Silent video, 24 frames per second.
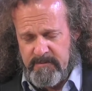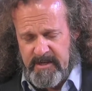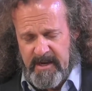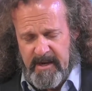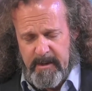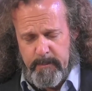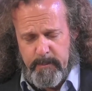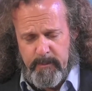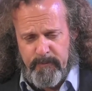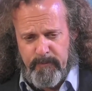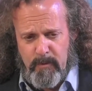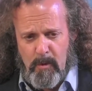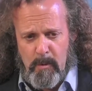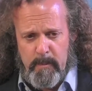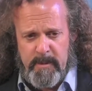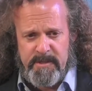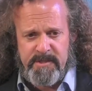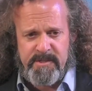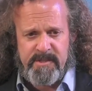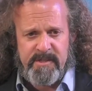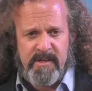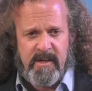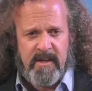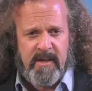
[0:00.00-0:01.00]
to high
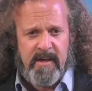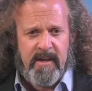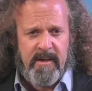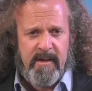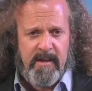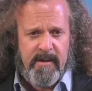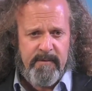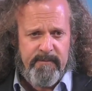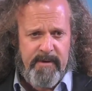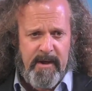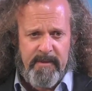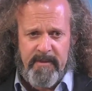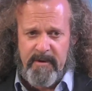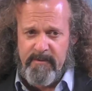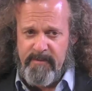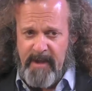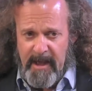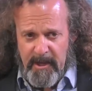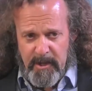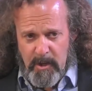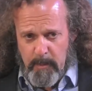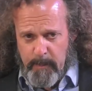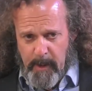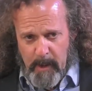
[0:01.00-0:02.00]
performance, found their
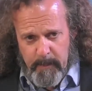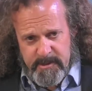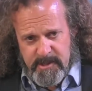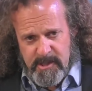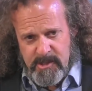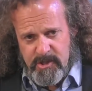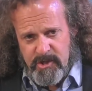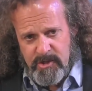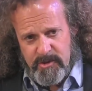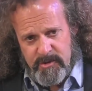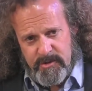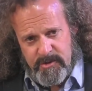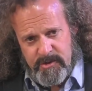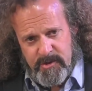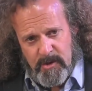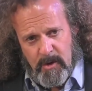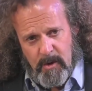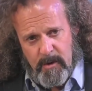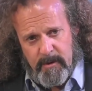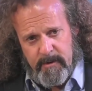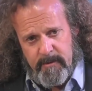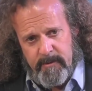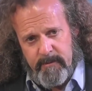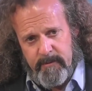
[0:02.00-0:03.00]
value propositions
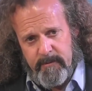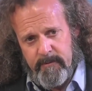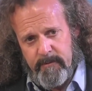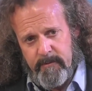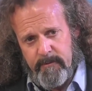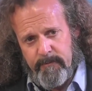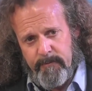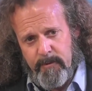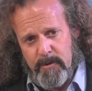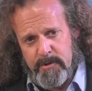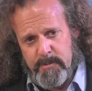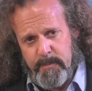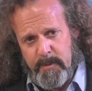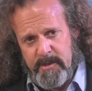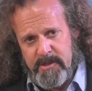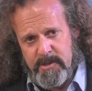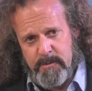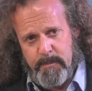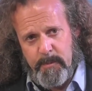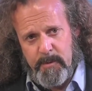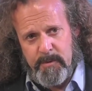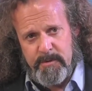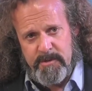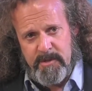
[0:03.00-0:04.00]
on first
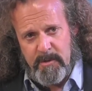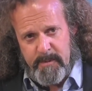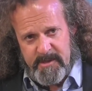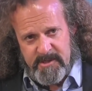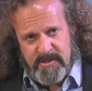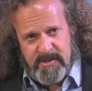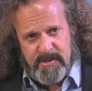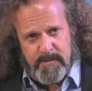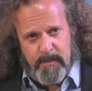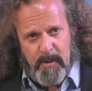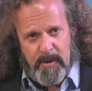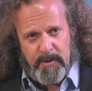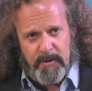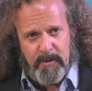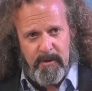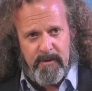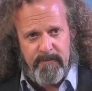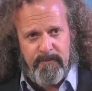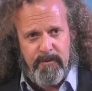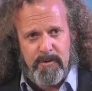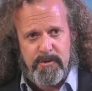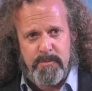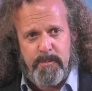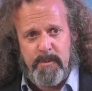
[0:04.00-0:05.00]
principles, their business model on
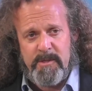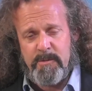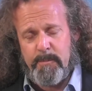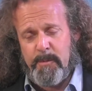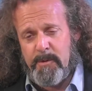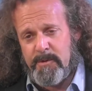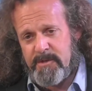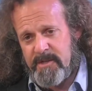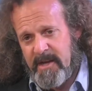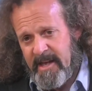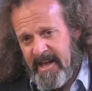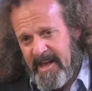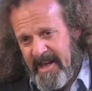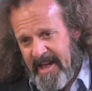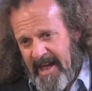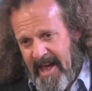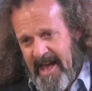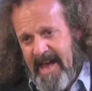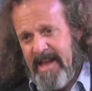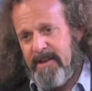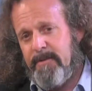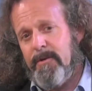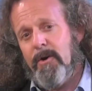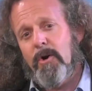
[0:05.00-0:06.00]
first principles,
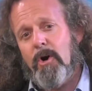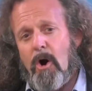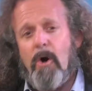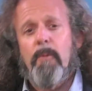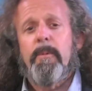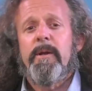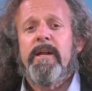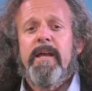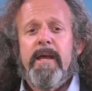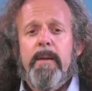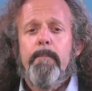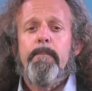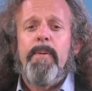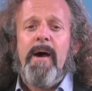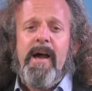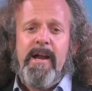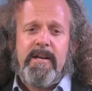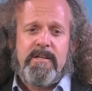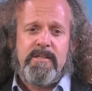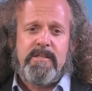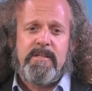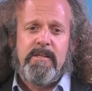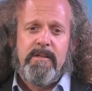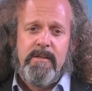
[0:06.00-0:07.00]
and their carbon
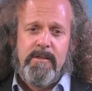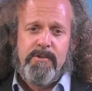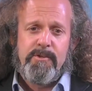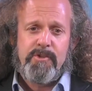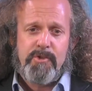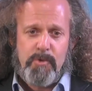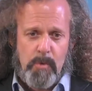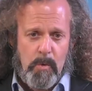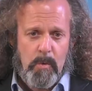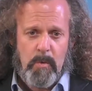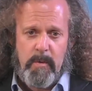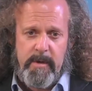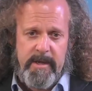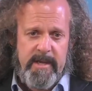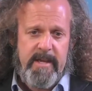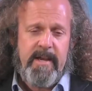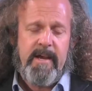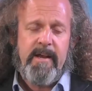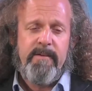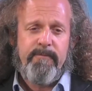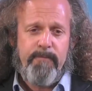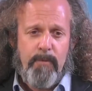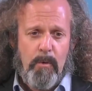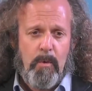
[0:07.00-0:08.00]
impact story
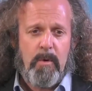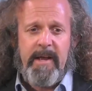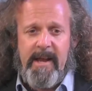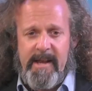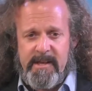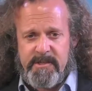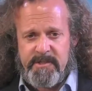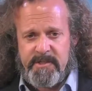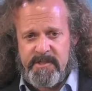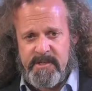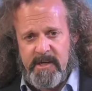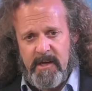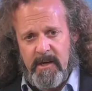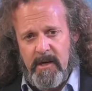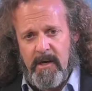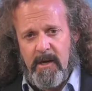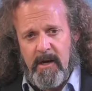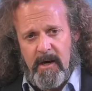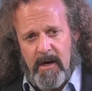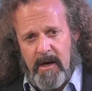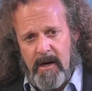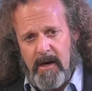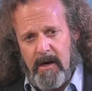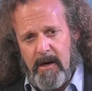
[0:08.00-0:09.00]
and forecast
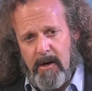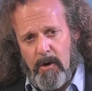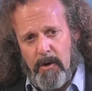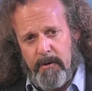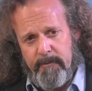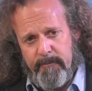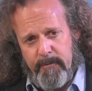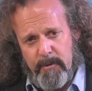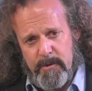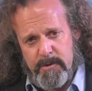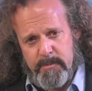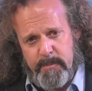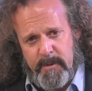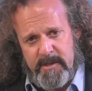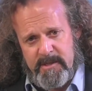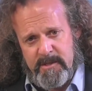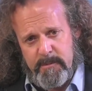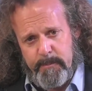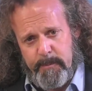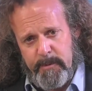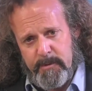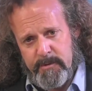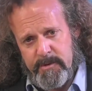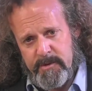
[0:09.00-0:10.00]
on first
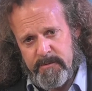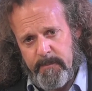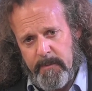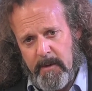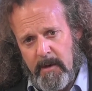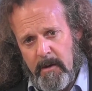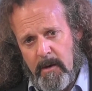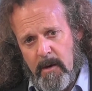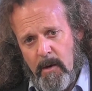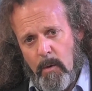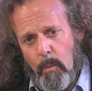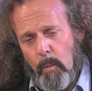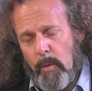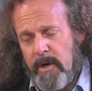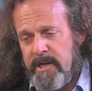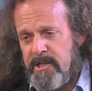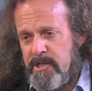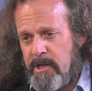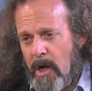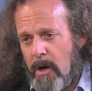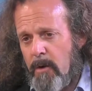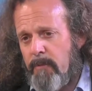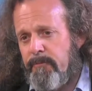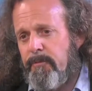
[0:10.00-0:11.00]
principles. We
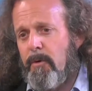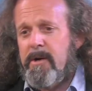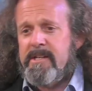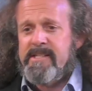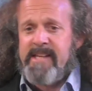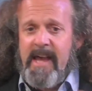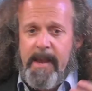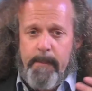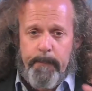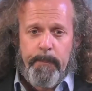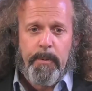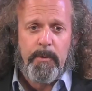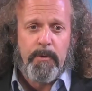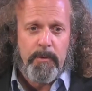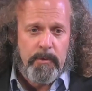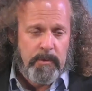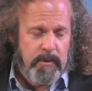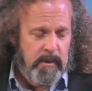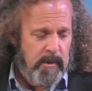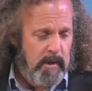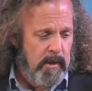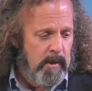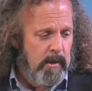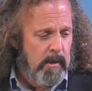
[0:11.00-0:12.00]
don't, for
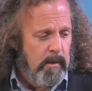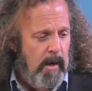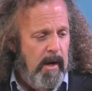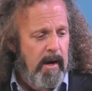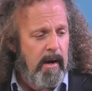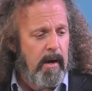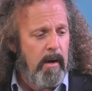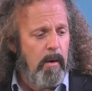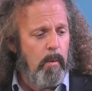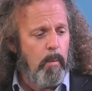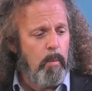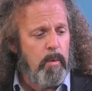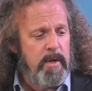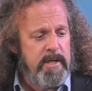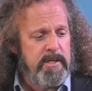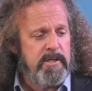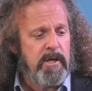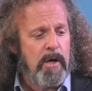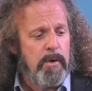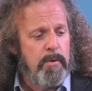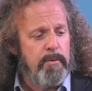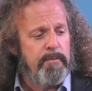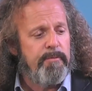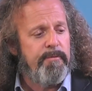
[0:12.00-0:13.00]
example, we
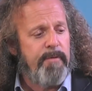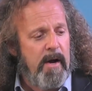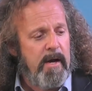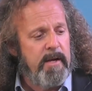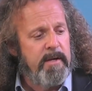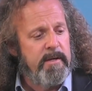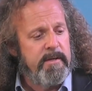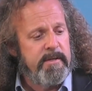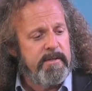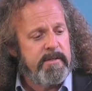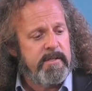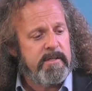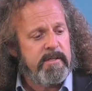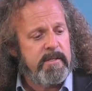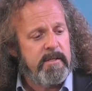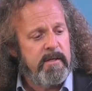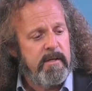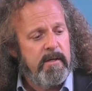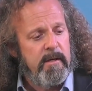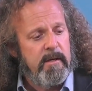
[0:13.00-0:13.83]
don't fund